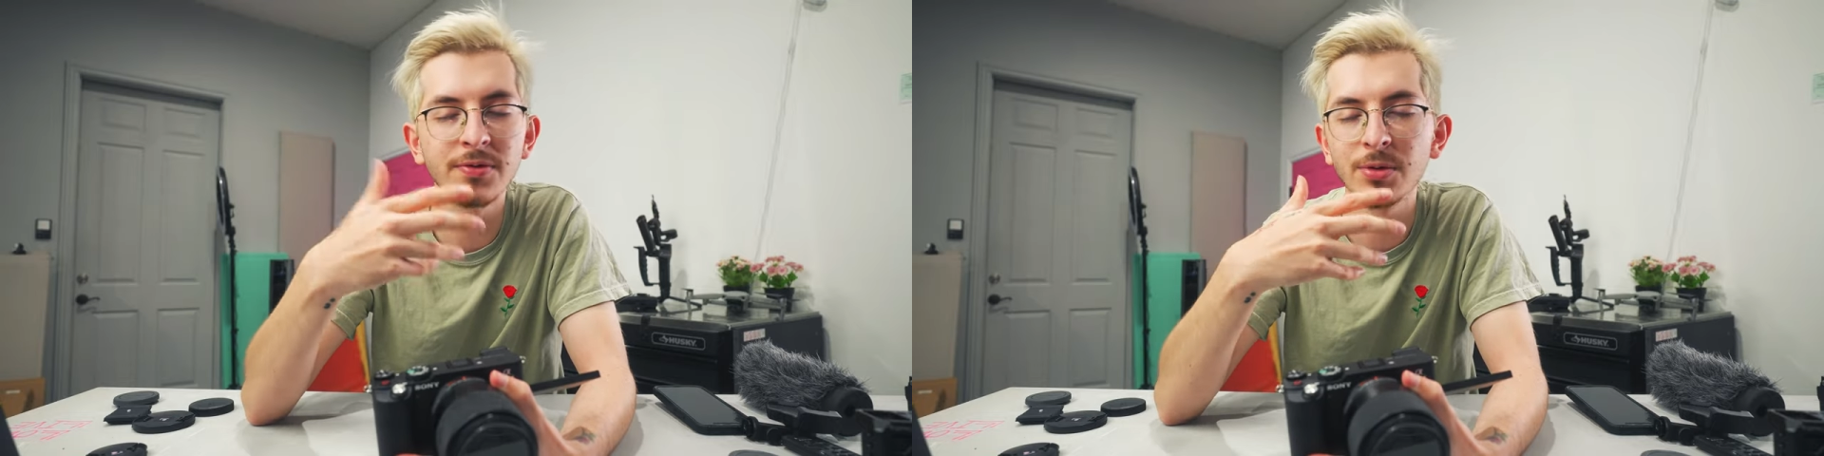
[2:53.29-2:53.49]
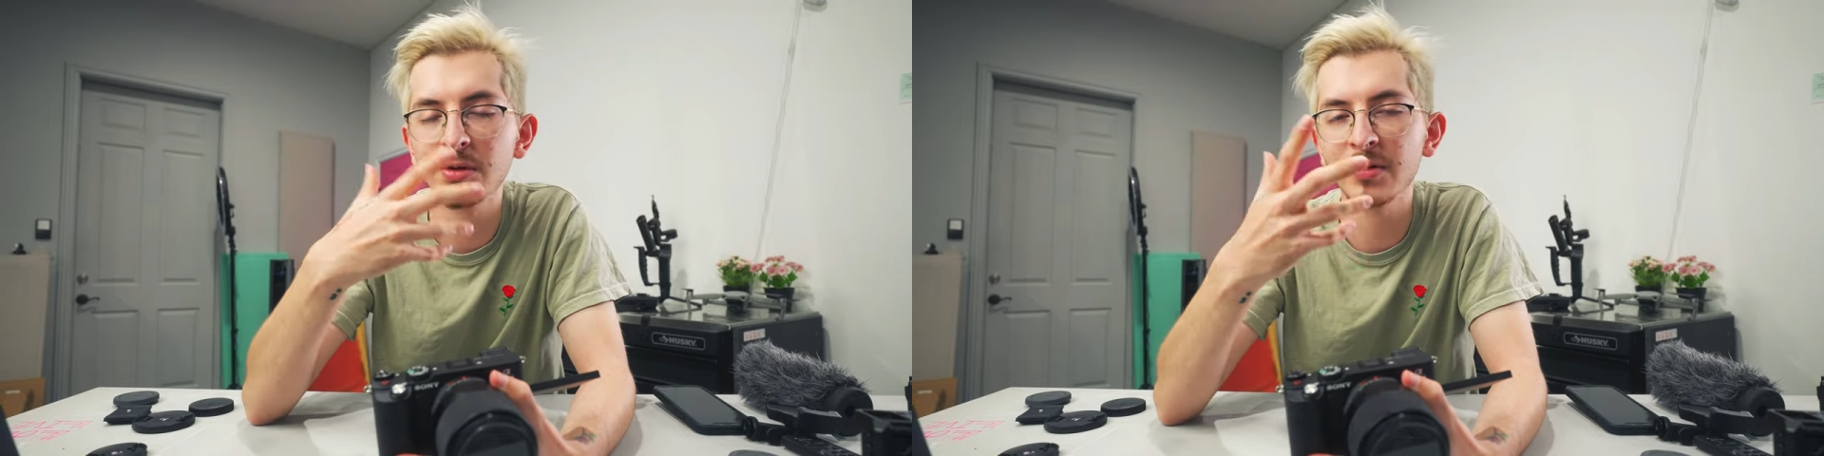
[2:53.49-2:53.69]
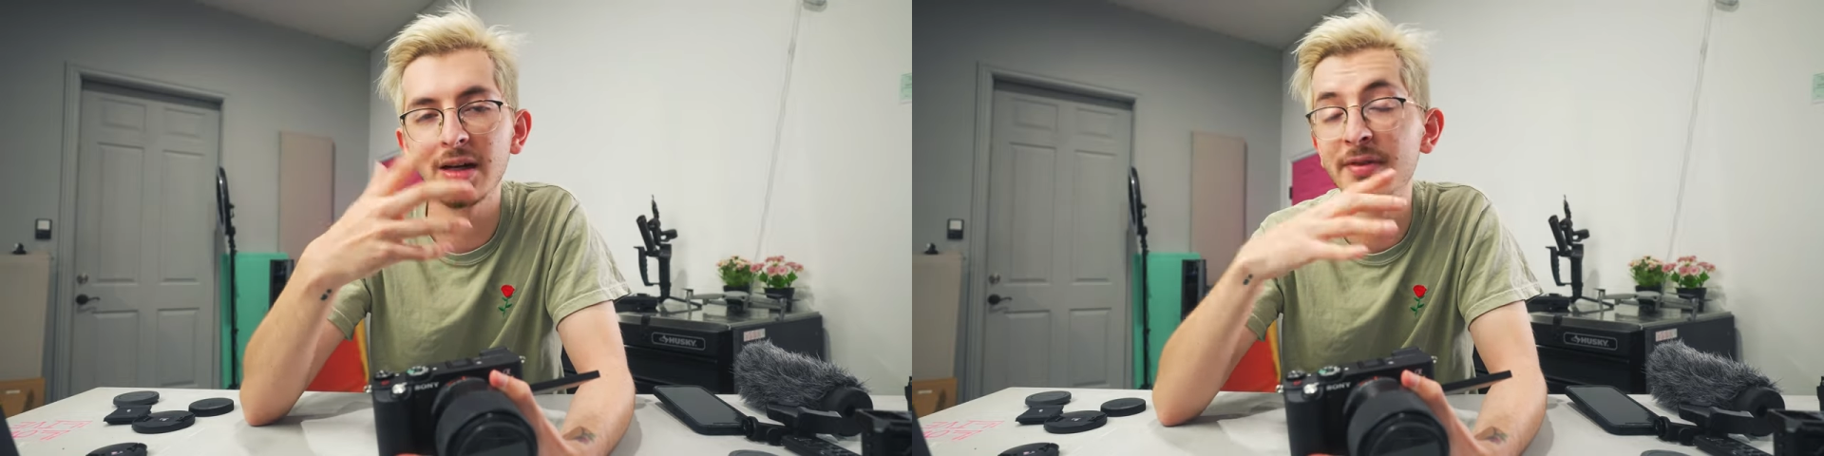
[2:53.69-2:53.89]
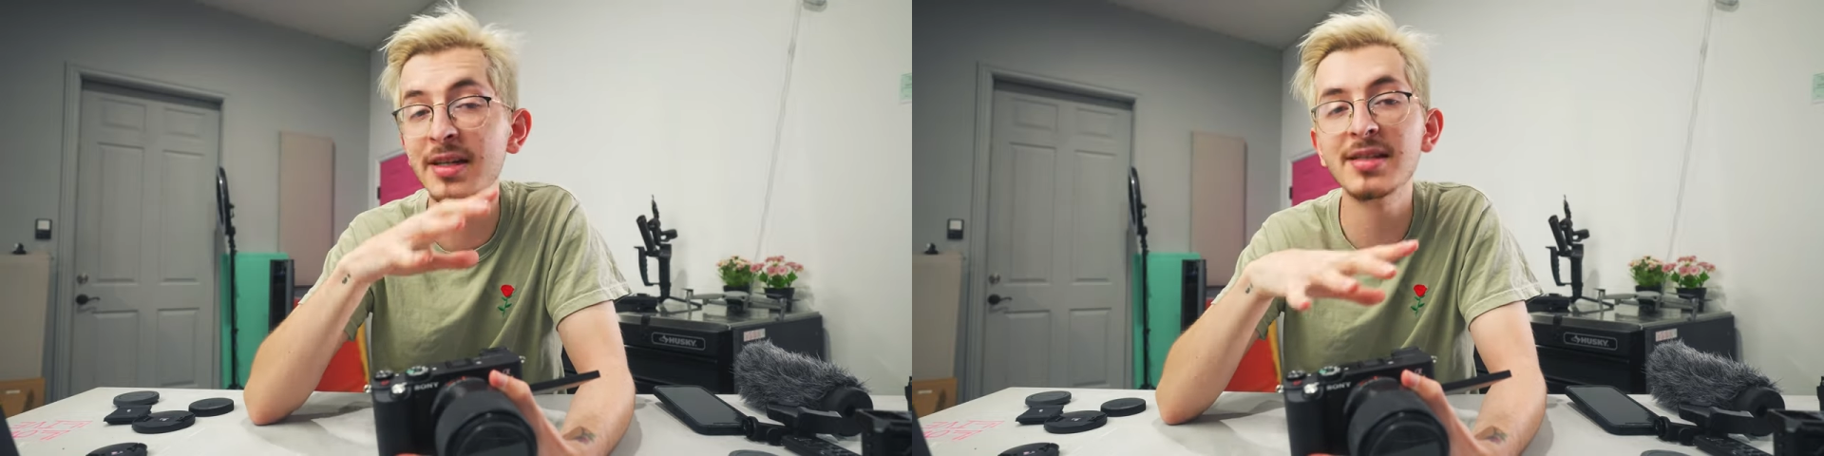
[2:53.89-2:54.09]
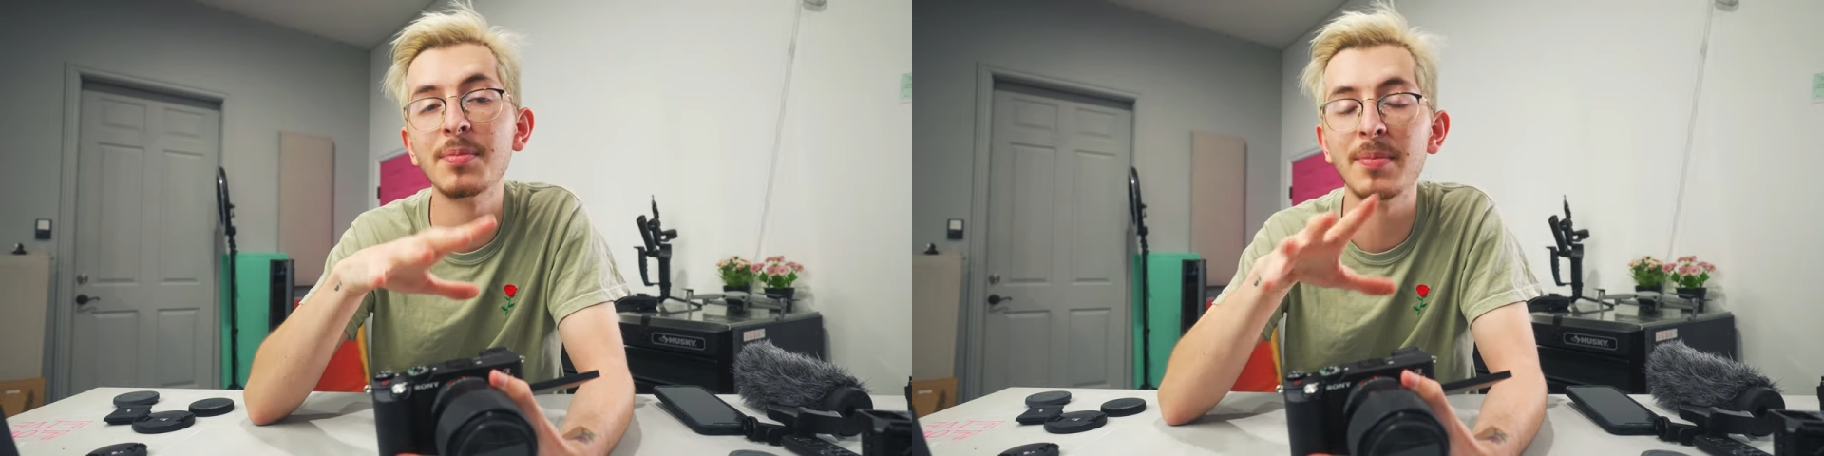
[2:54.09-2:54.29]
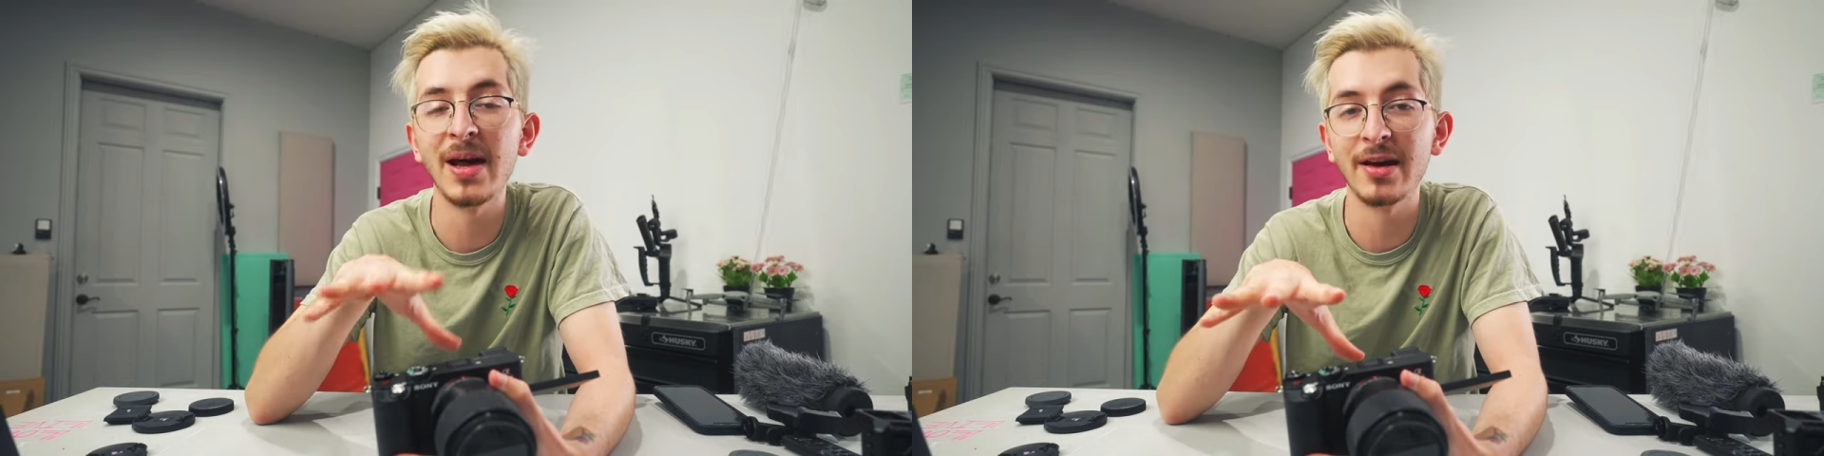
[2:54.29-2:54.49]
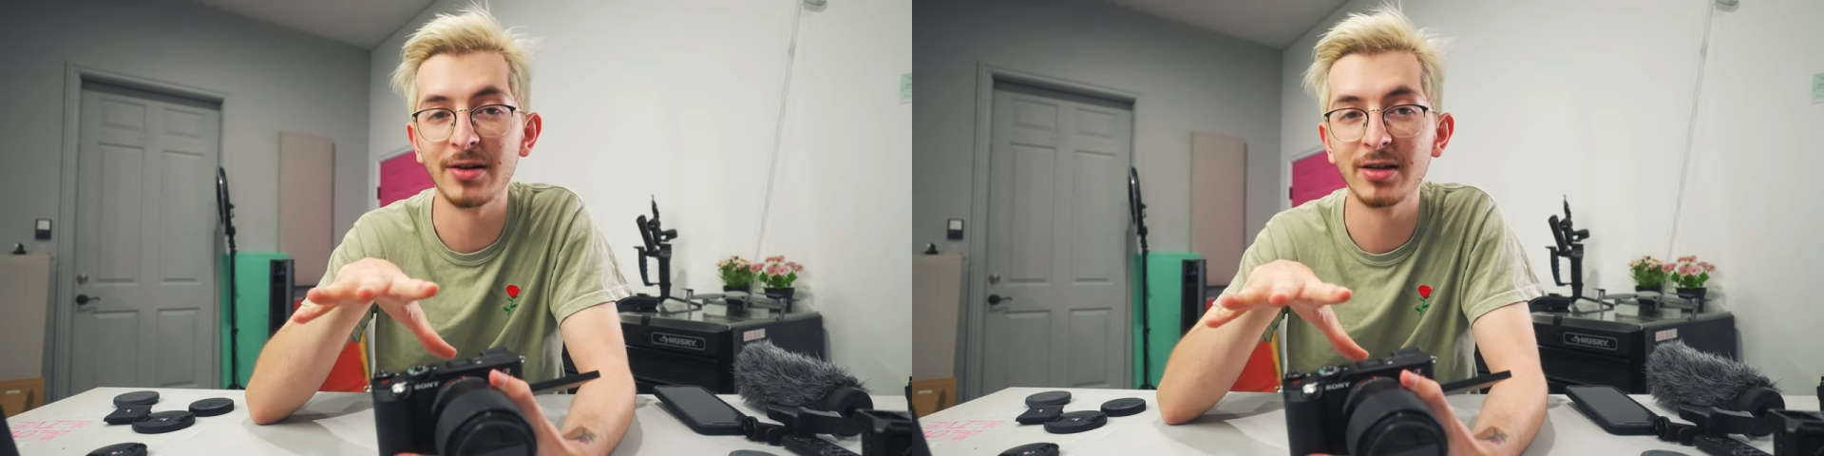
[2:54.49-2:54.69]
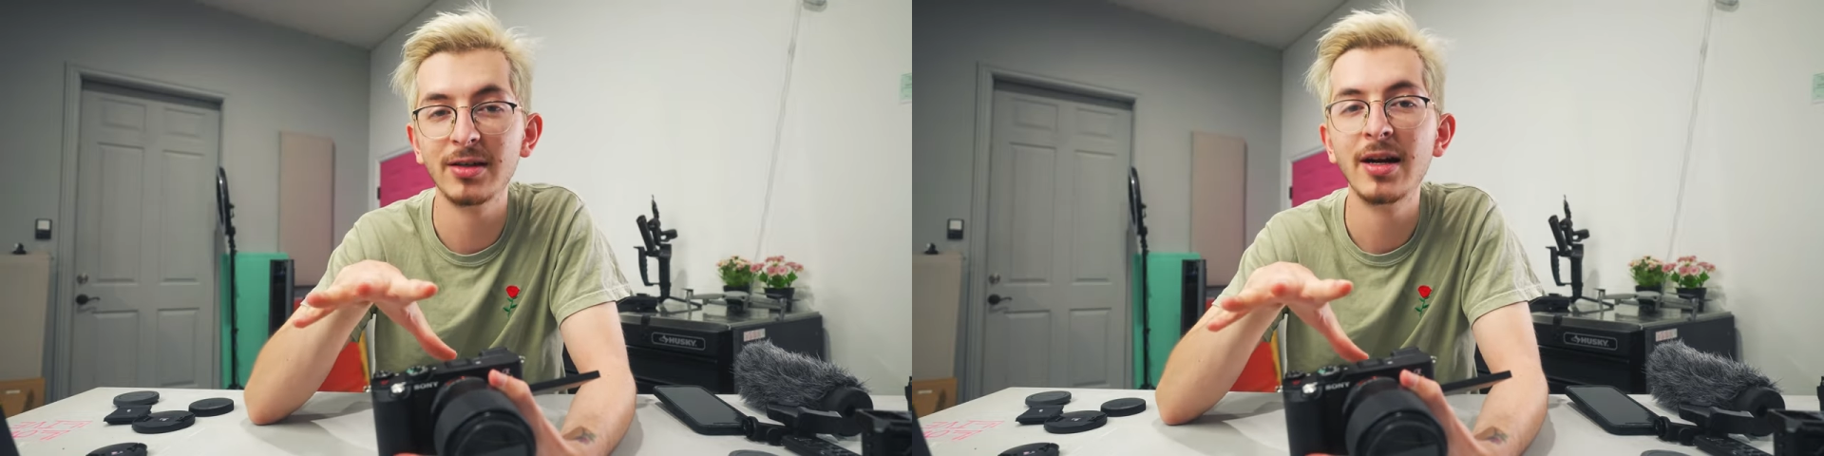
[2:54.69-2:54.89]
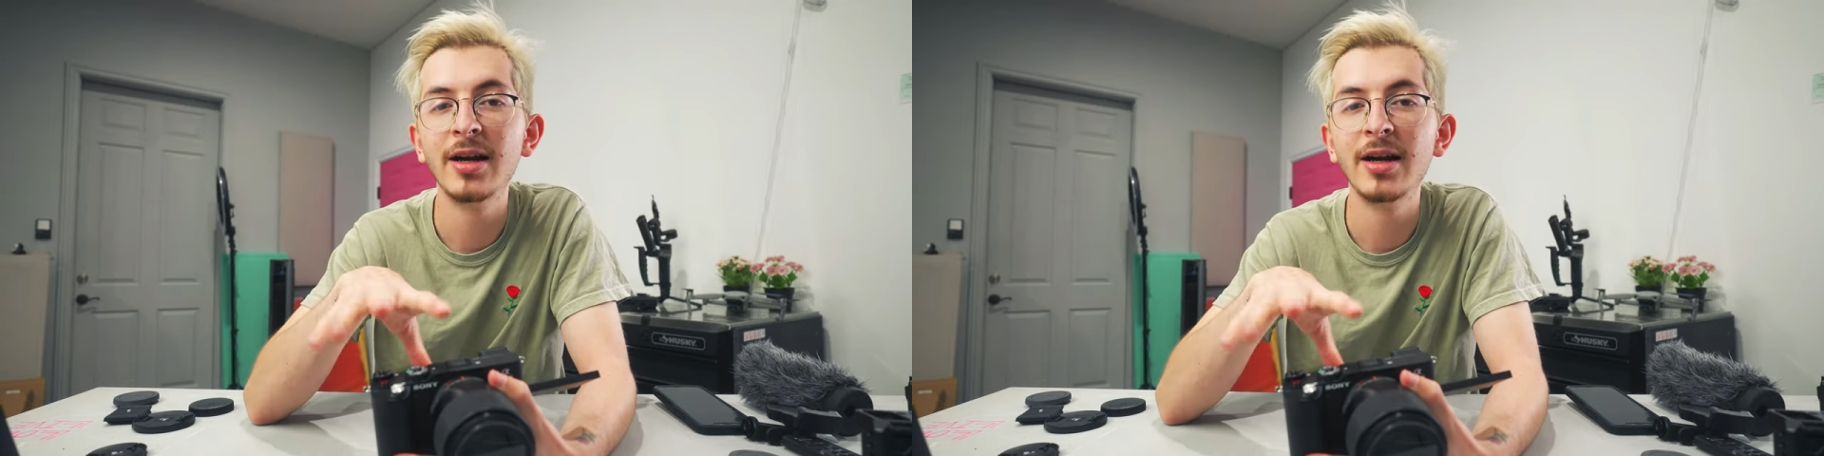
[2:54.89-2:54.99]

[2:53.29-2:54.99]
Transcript: four, five, it doesn't matter.